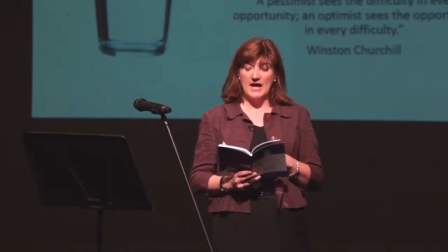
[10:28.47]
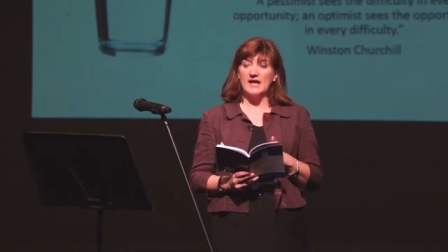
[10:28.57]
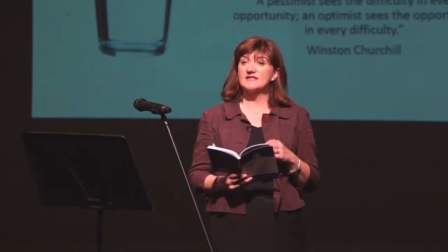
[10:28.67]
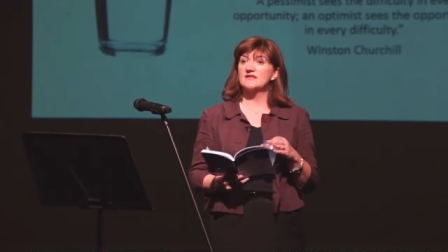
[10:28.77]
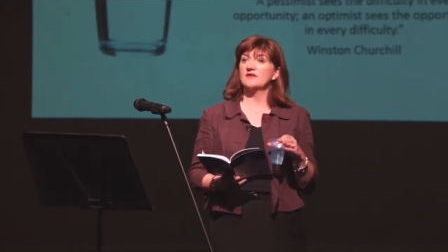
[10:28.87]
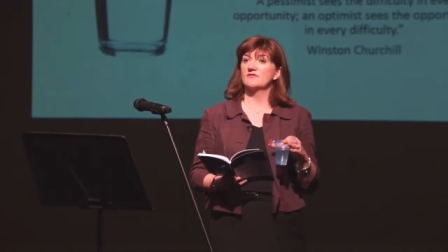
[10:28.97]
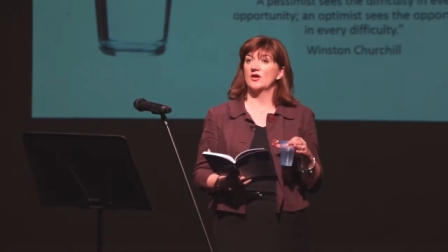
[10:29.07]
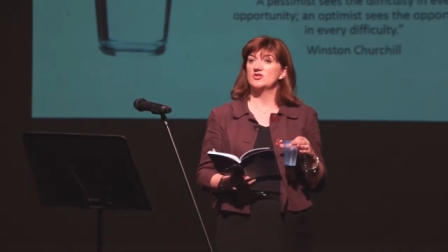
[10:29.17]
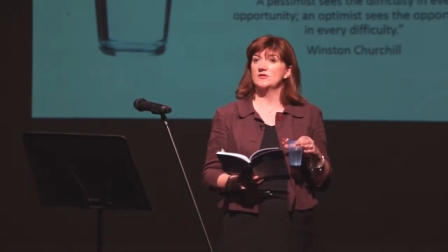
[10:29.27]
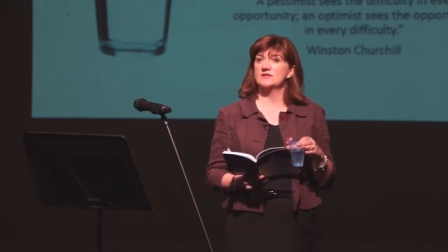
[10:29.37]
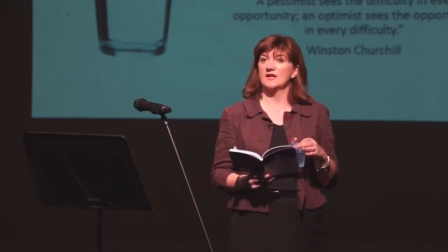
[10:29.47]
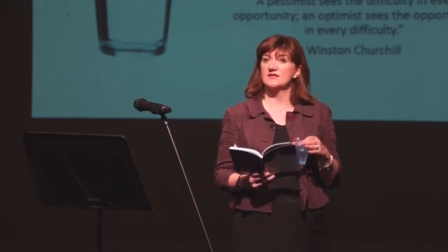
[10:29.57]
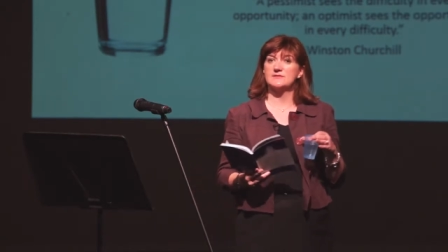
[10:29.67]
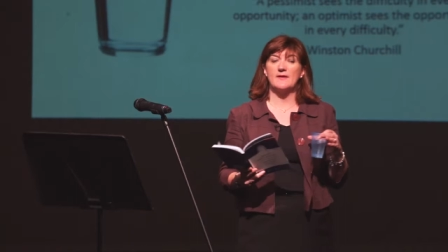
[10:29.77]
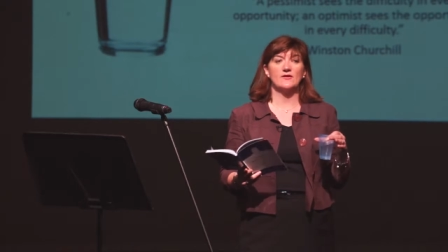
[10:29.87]
And civic virtues, and I
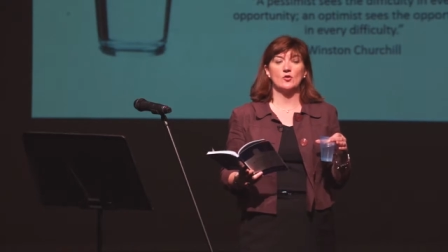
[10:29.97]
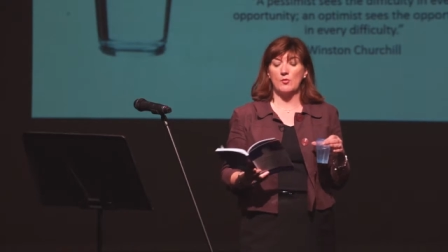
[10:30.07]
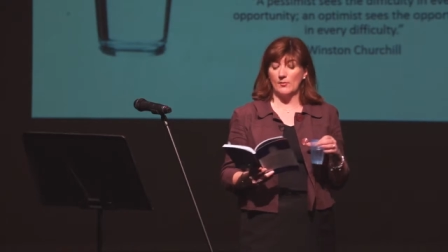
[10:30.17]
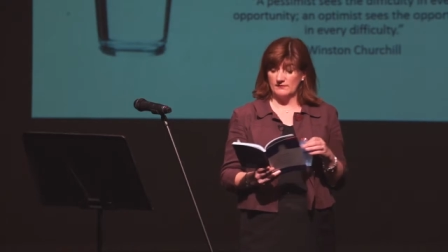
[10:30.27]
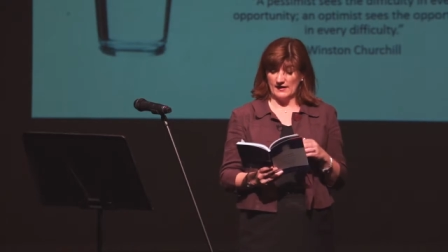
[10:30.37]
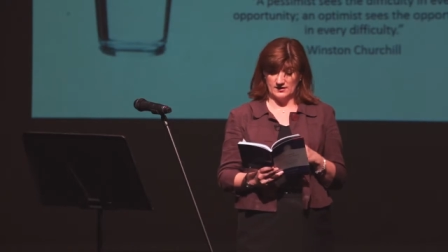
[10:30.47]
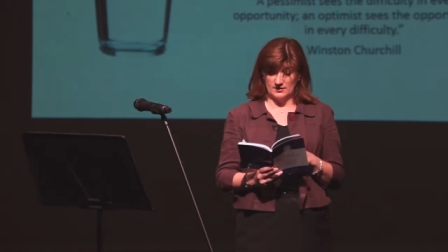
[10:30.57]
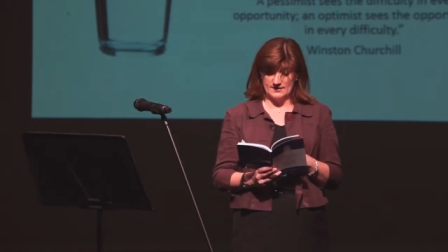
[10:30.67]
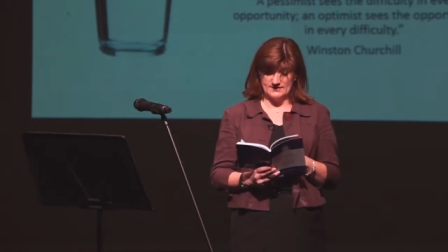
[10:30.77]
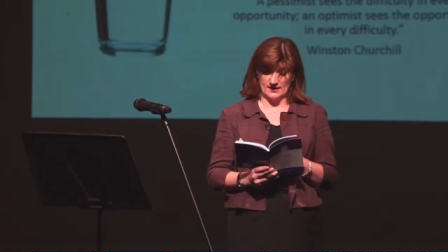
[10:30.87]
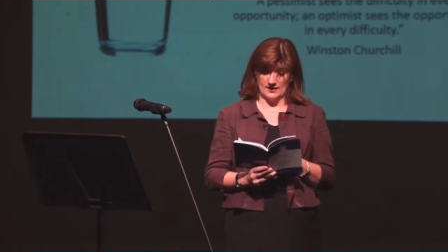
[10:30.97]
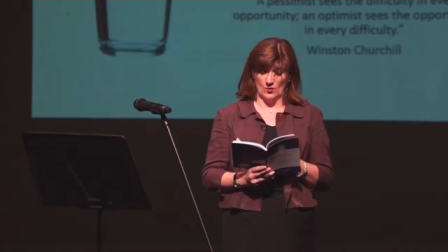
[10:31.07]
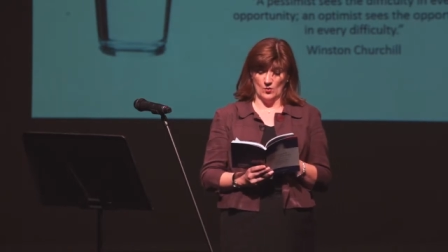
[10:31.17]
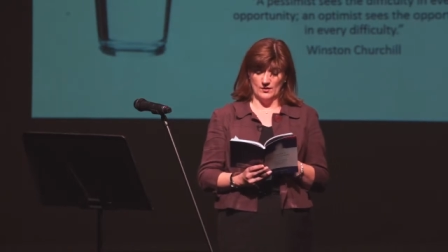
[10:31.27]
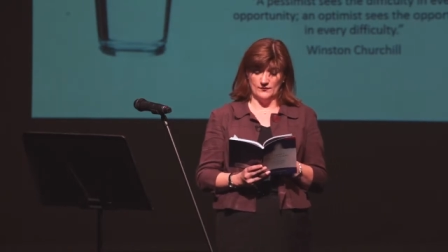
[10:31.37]
suspect that you'll probably recognise
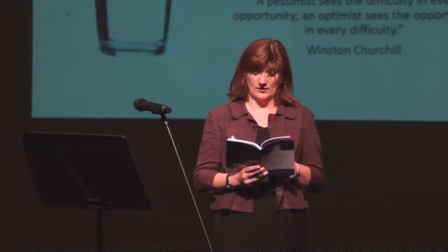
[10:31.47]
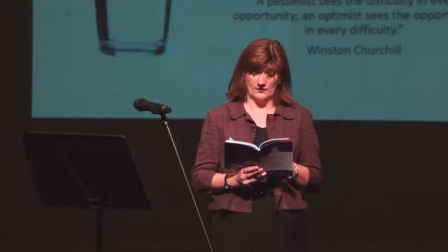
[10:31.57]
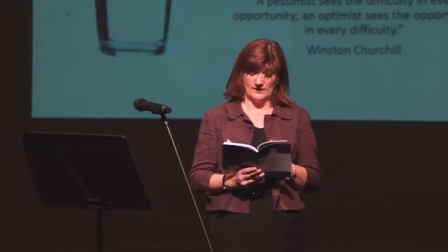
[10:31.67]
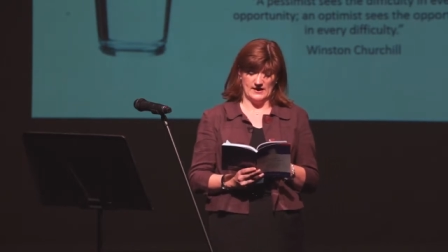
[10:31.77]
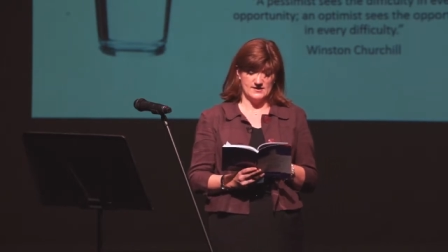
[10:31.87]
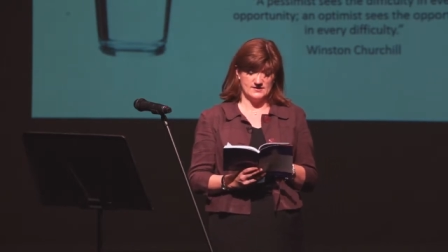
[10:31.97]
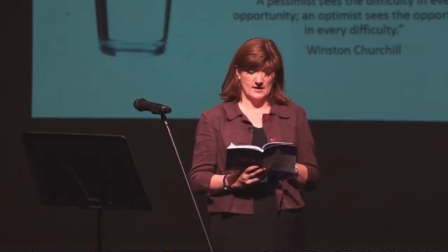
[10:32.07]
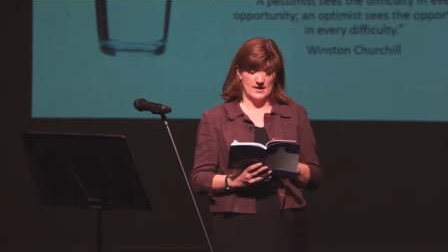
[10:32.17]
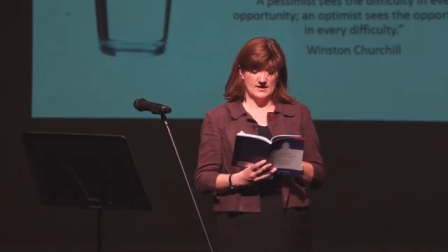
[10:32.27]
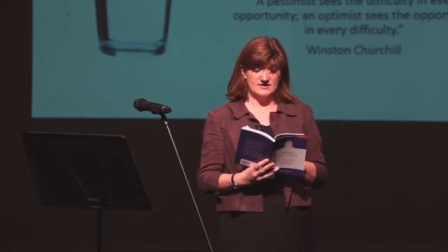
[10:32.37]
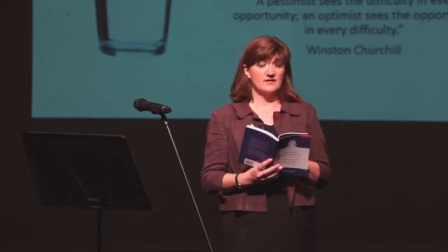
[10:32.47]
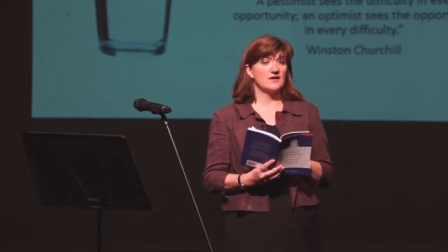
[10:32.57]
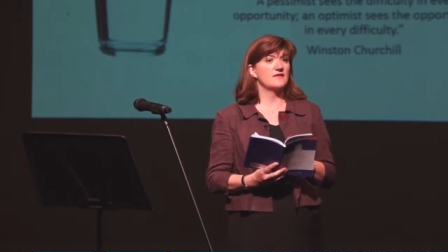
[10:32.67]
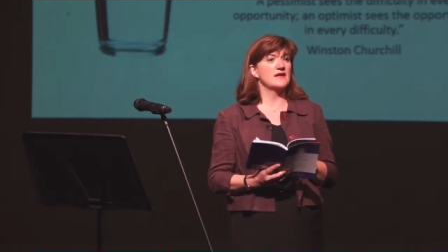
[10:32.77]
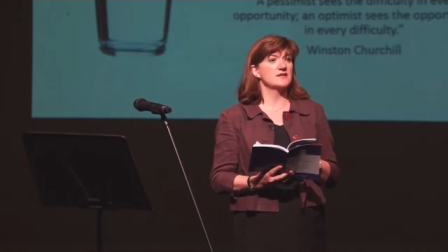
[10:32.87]
all of these. Civic
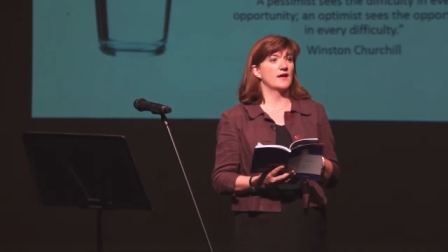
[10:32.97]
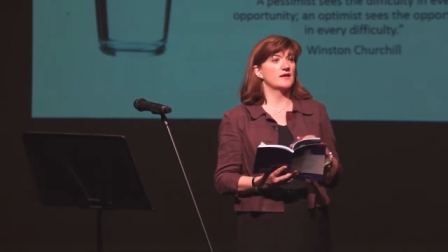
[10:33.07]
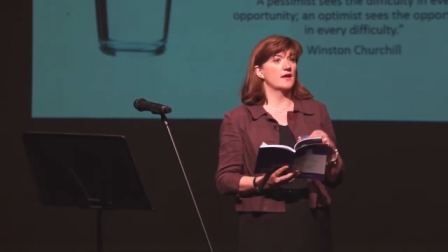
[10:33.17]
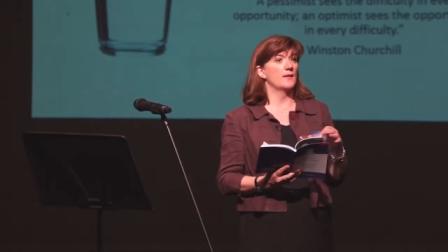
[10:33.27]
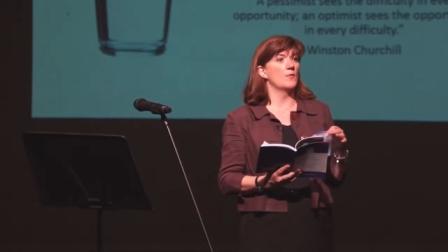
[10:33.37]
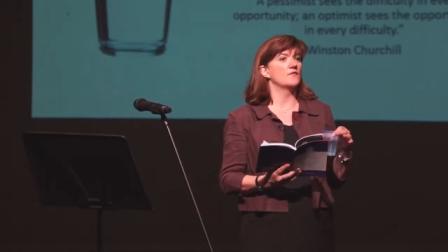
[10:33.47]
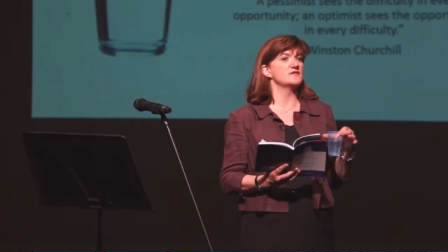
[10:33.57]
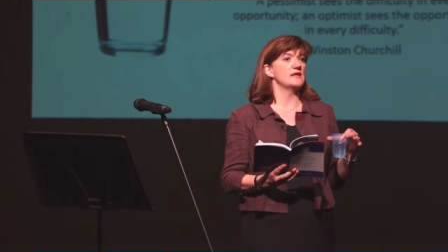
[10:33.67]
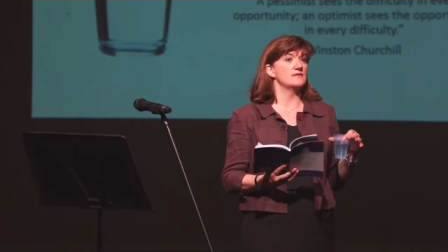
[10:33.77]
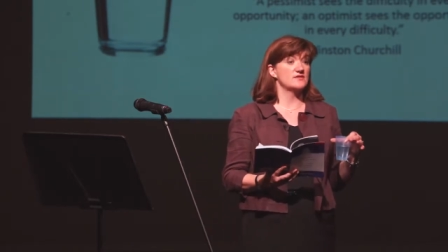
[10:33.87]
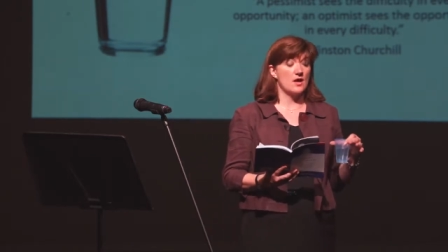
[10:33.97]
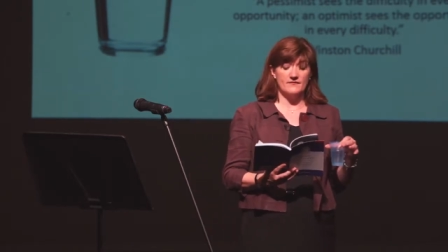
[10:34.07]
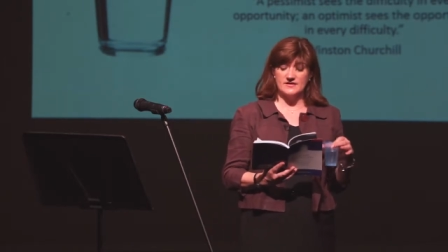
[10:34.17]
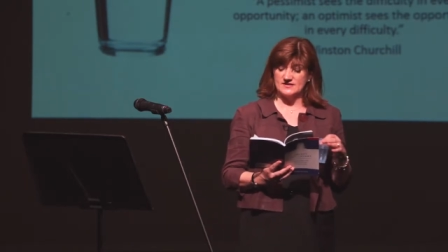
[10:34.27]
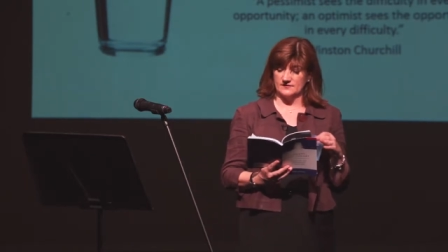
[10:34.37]
are things like obviously
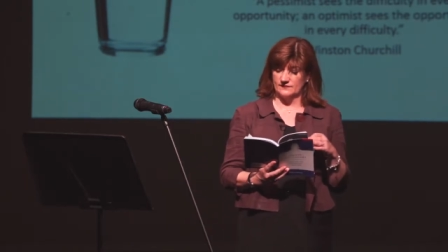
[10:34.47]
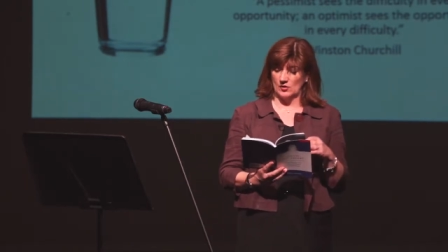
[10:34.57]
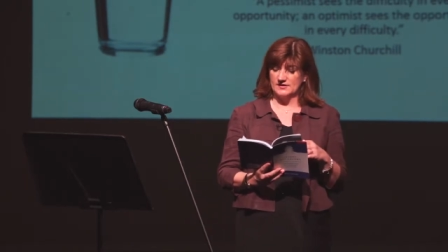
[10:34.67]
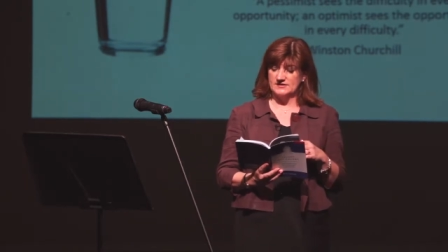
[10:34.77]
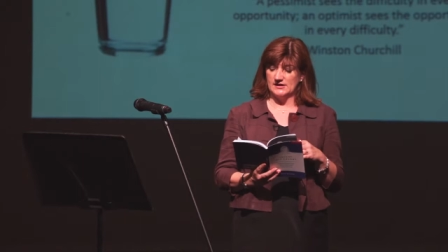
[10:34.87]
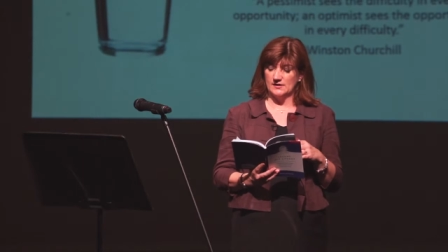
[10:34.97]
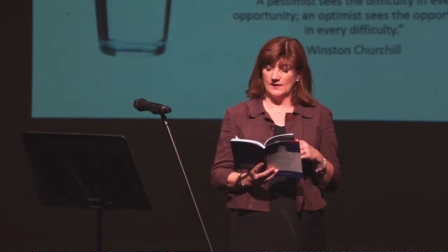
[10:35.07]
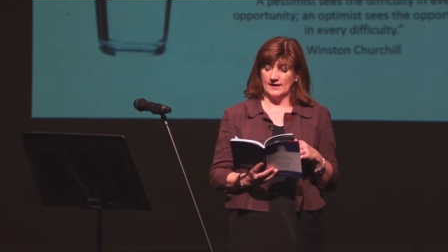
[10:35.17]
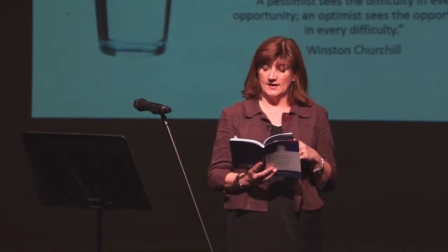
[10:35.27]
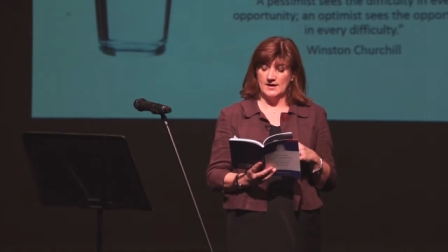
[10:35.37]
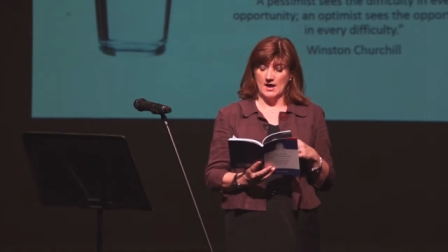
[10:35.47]
service and volunteering,